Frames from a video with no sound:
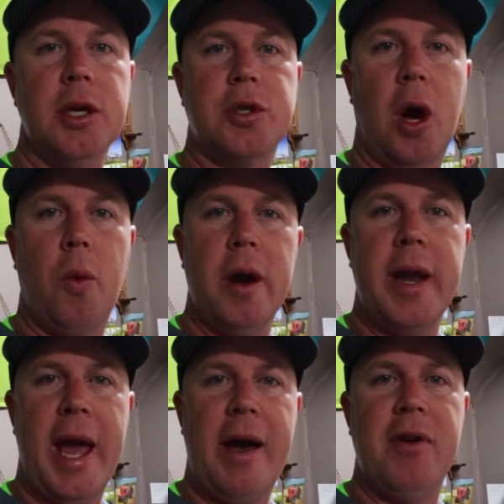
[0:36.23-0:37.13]
So I
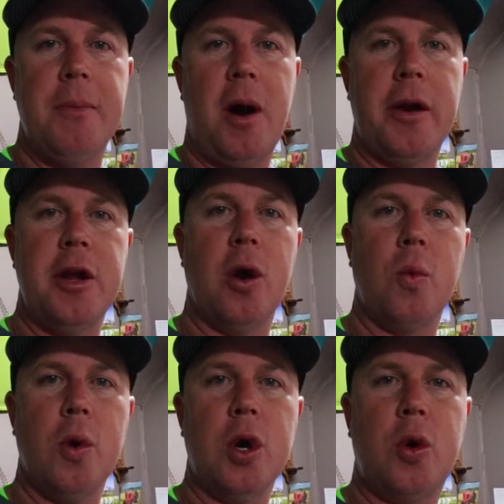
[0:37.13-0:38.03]
wanted to have him on here
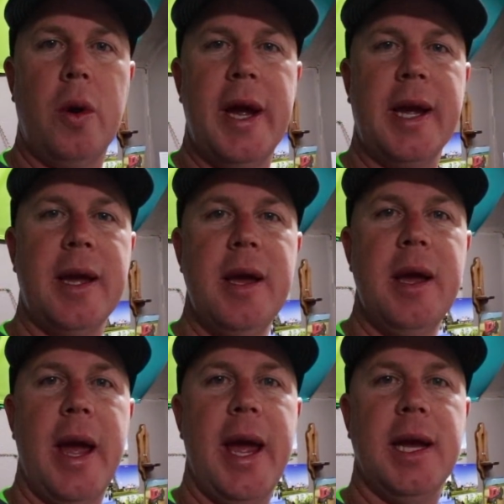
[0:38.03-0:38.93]
real quick
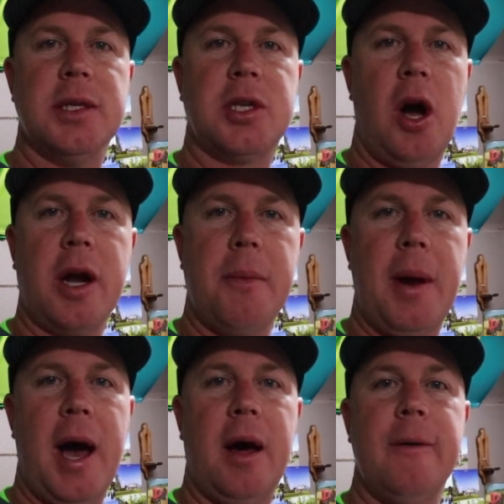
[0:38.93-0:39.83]
and talk
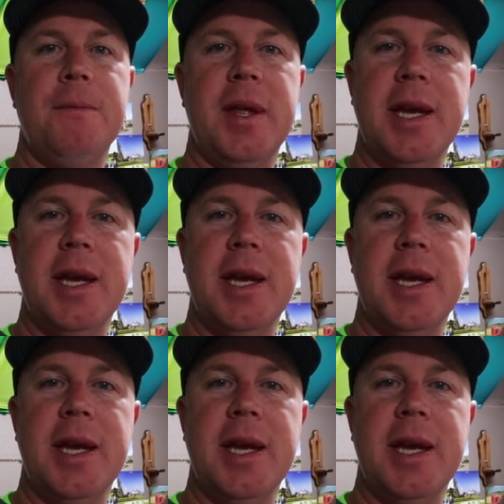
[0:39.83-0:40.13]
about,